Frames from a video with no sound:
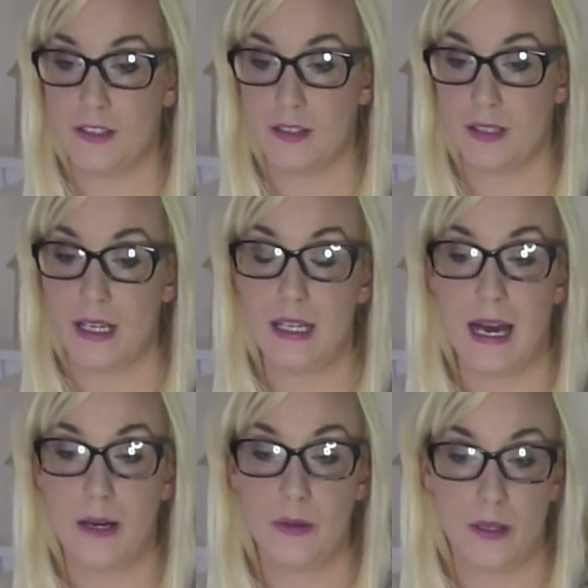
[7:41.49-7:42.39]

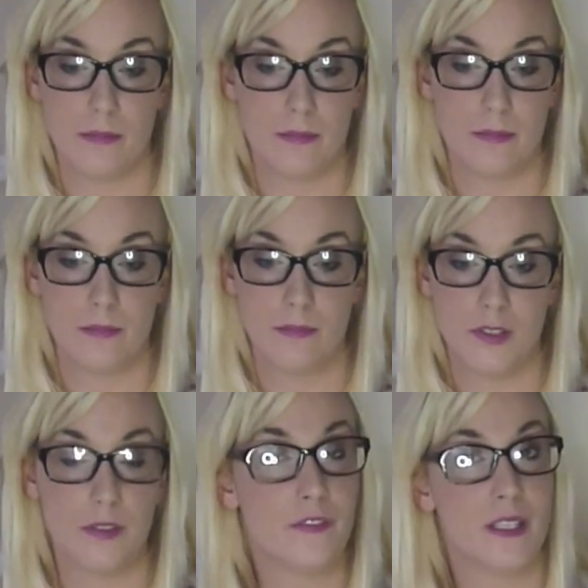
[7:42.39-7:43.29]
allow them
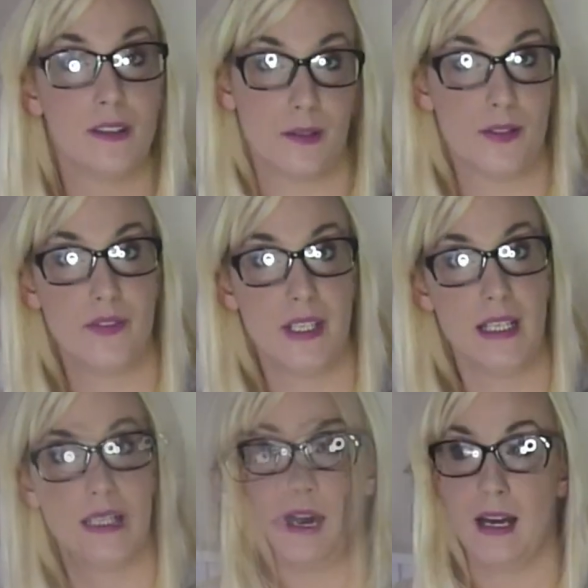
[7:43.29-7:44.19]
to feel those
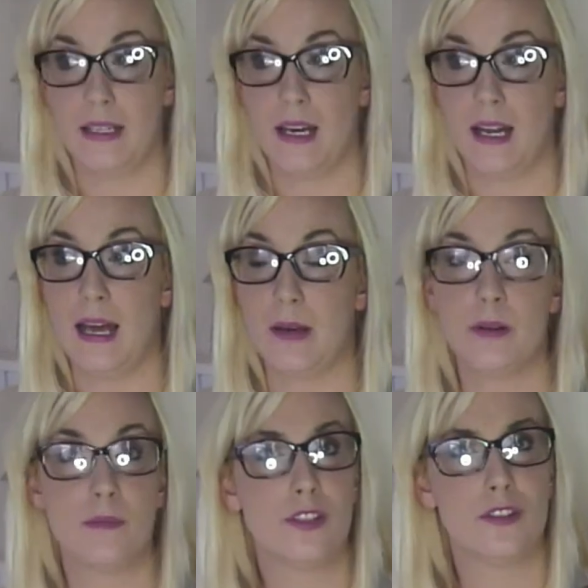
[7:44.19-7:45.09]
feelings and allow
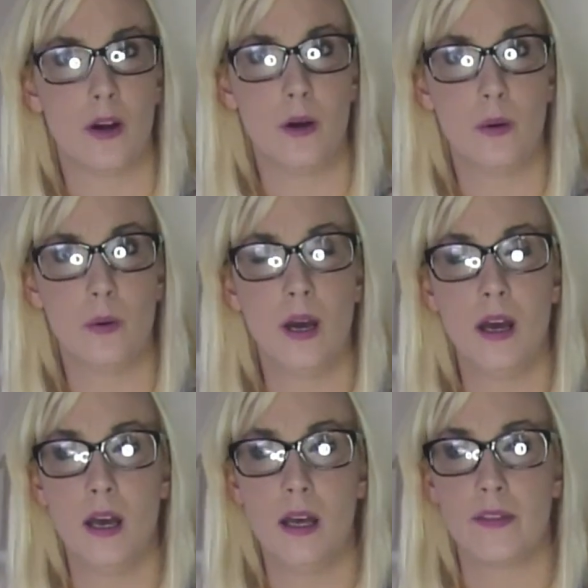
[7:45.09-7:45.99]
them to know
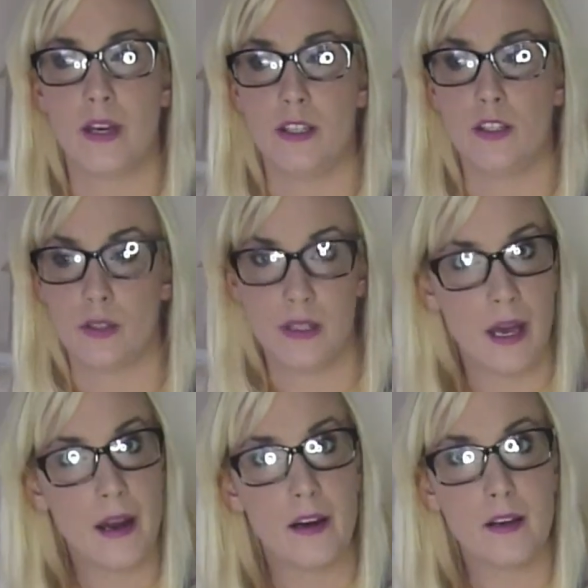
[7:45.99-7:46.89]
that you're
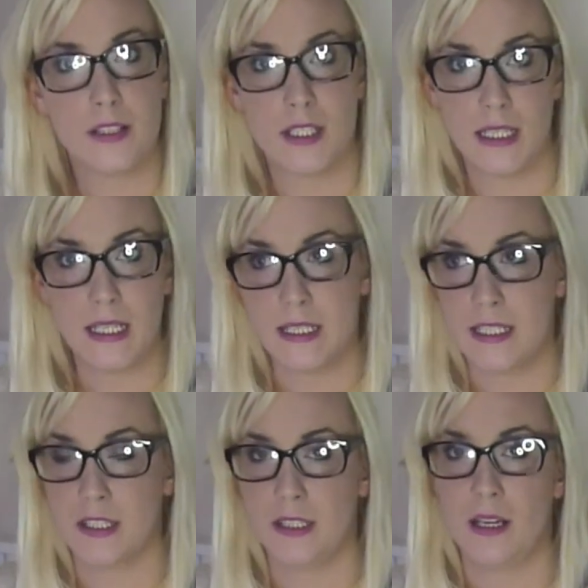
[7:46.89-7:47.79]
there to
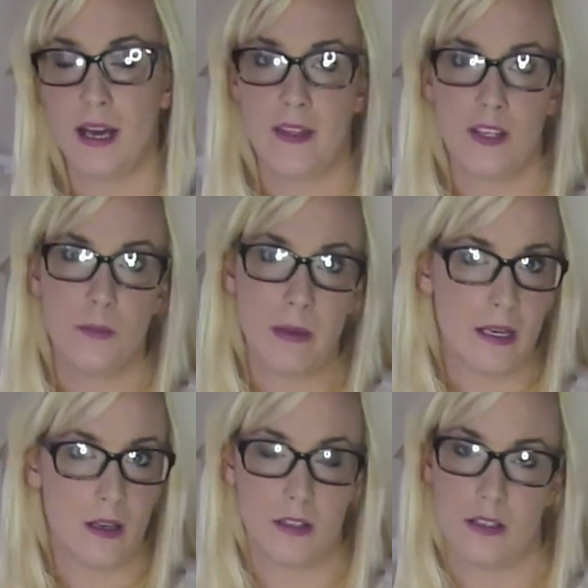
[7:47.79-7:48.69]
listen and that you may
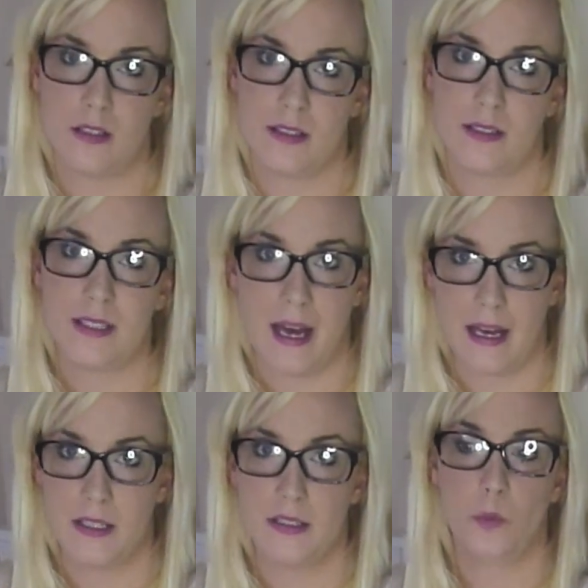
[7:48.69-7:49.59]
not
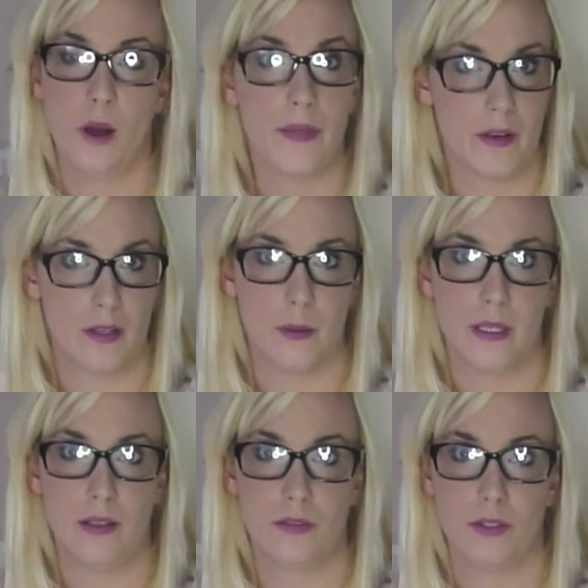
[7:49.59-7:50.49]
understand what they're
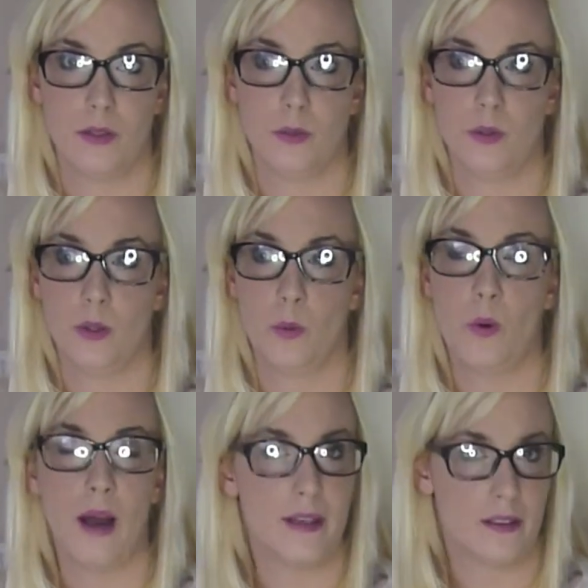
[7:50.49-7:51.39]
going through or
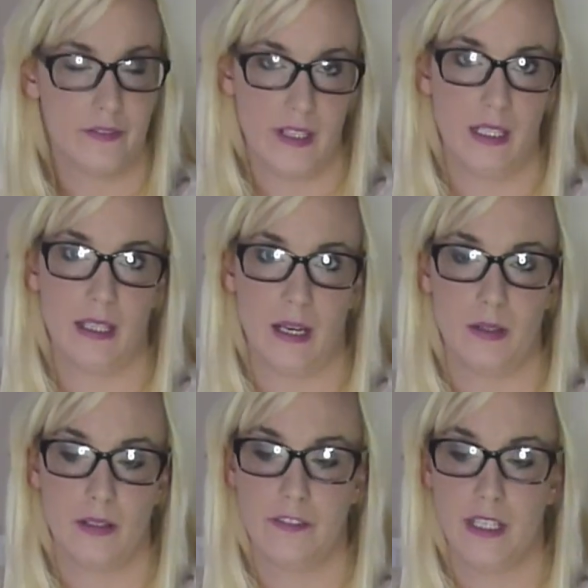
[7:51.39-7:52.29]
why they're feeling how
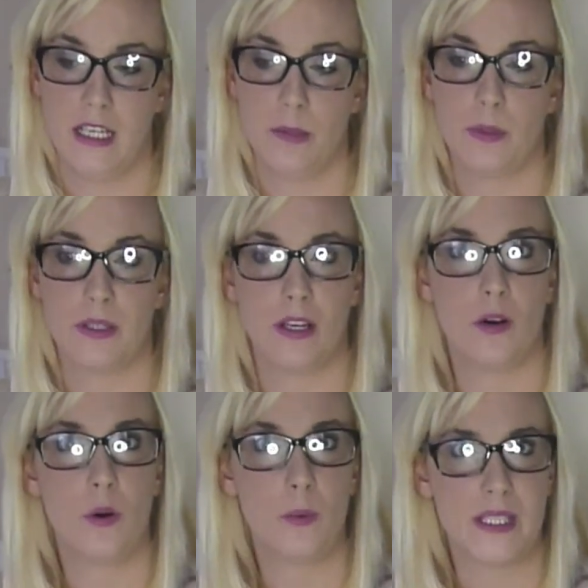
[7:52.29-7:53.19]
they're feeling, but they're
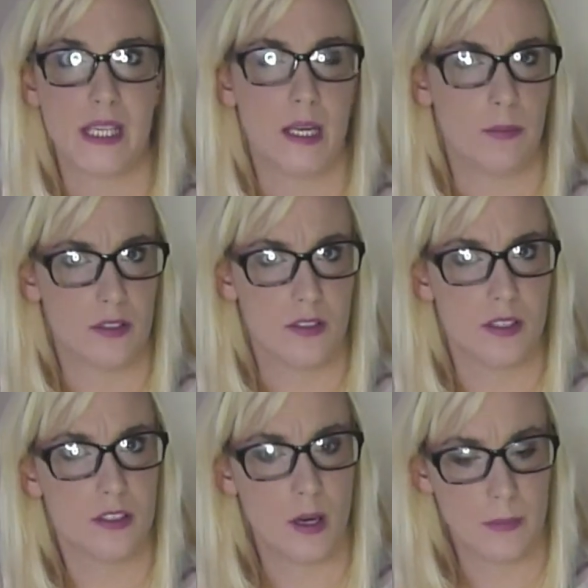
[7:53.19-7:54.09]
always able to
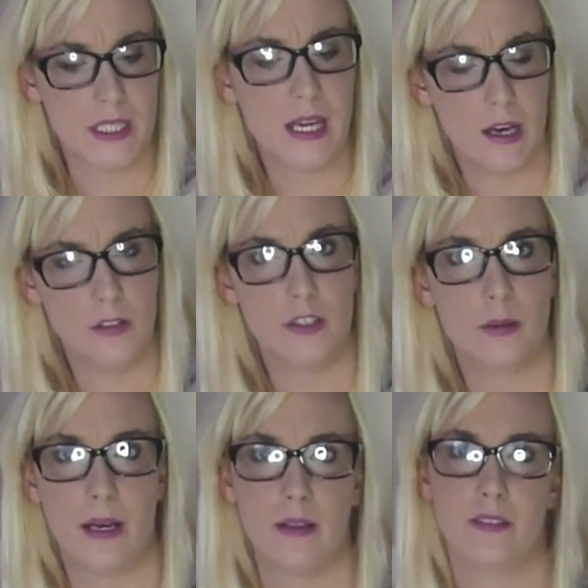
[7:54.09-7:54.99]
come and tell you
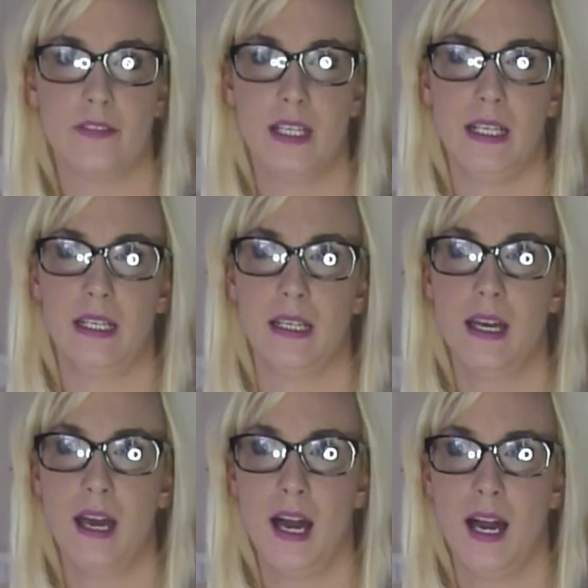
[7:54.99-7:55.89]
how they're feeling
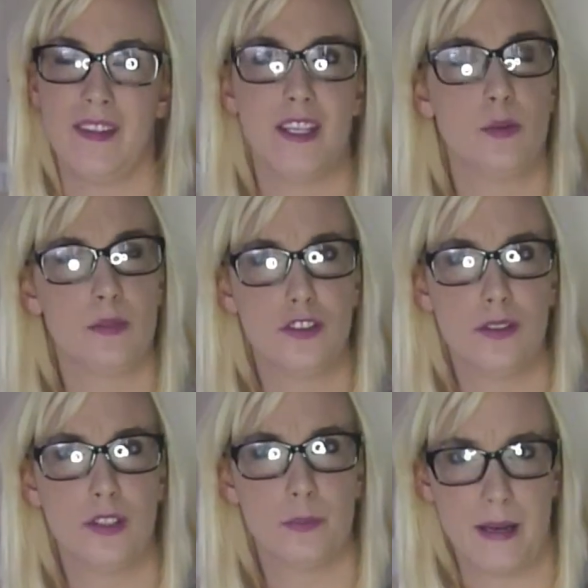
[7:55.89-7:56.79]
and that you will do
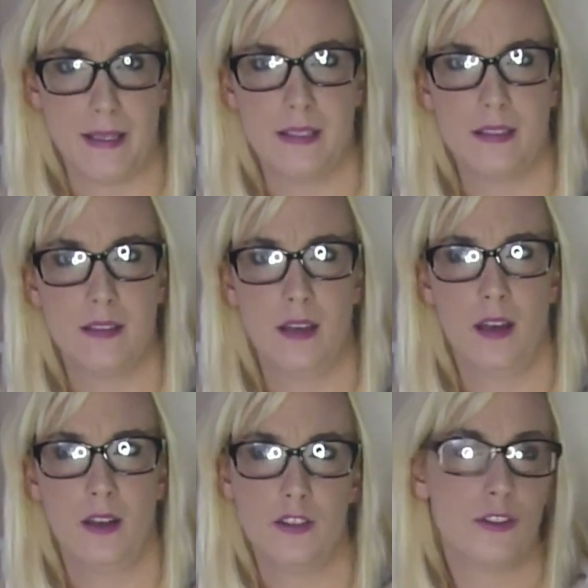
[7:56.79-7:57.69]
your best
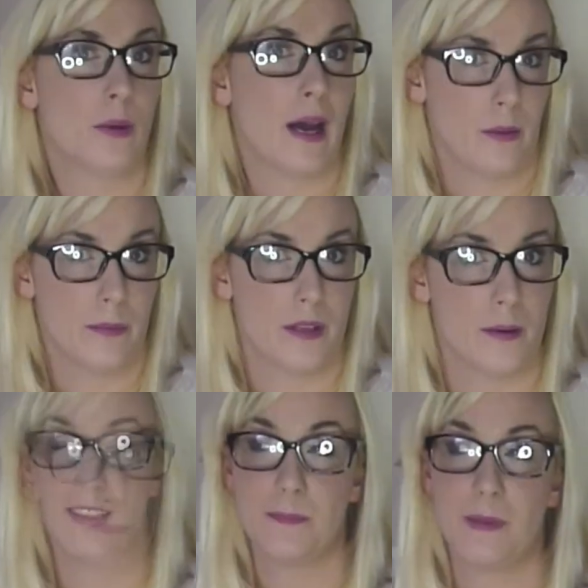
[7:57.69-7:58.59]
to help
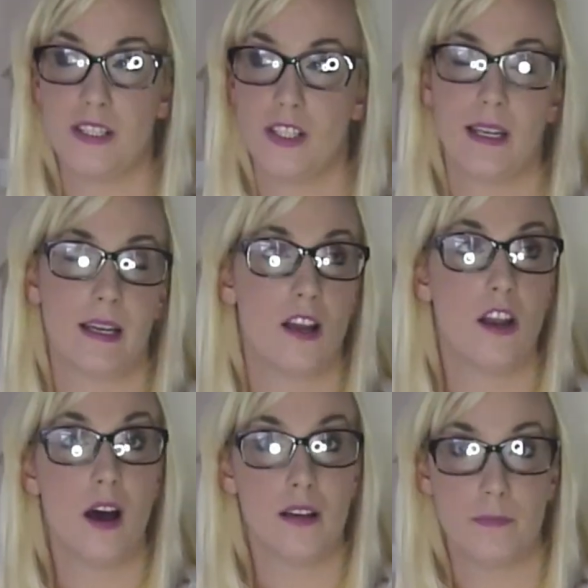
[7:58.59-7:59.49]
them. Especially, like, a
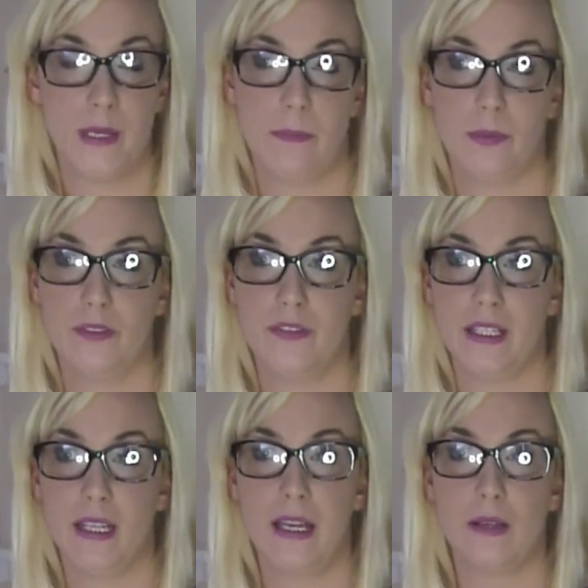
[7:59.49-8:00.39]
lot of people
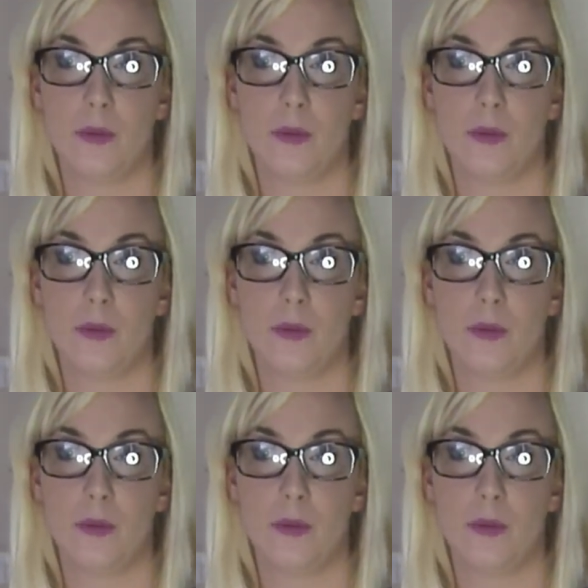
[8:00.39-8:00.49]
feel like